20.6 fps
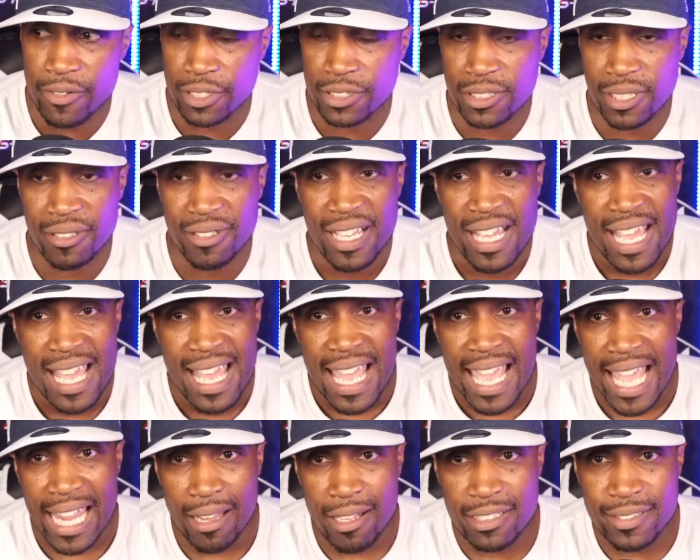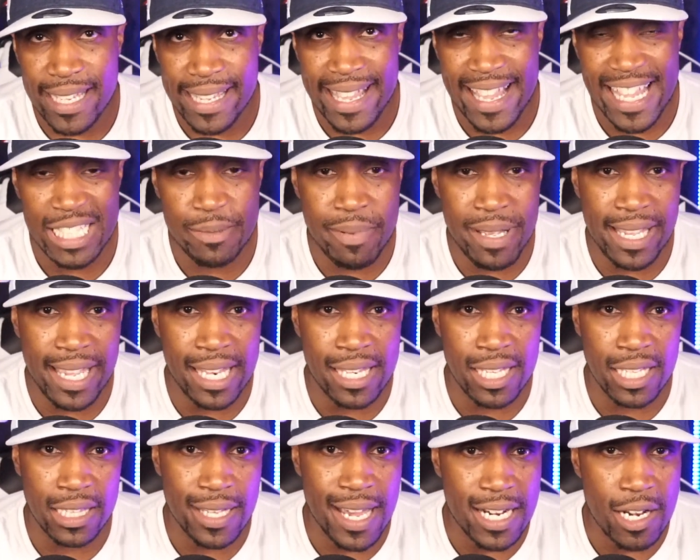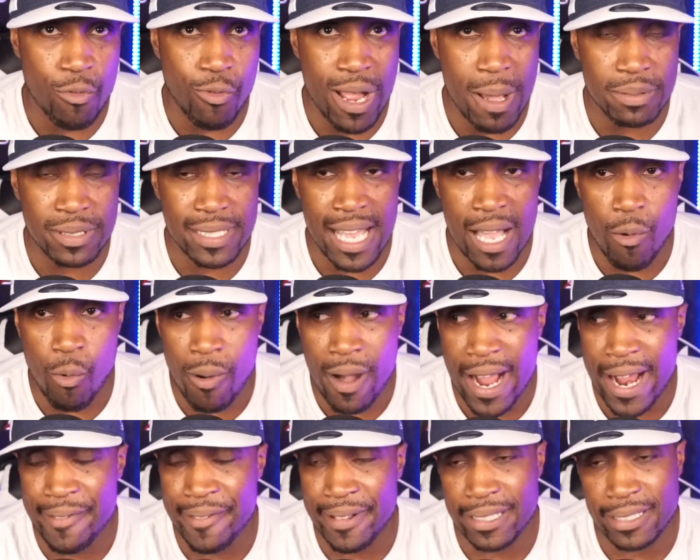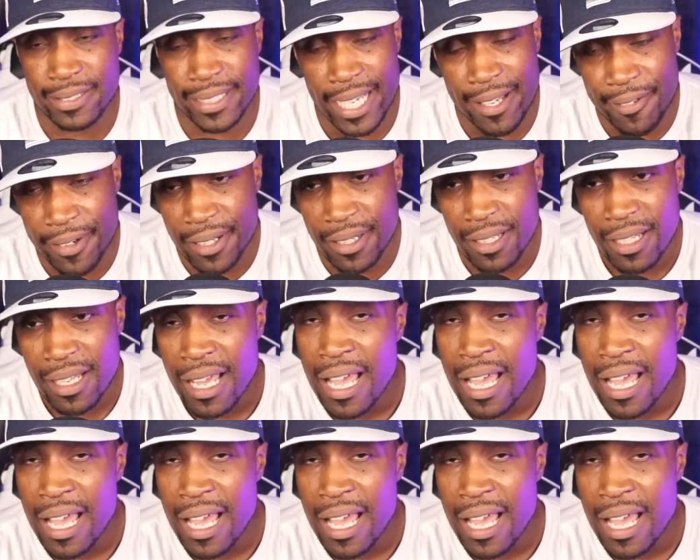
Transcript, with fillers: So it looks like he's been getting a lot of reps at wide receiver.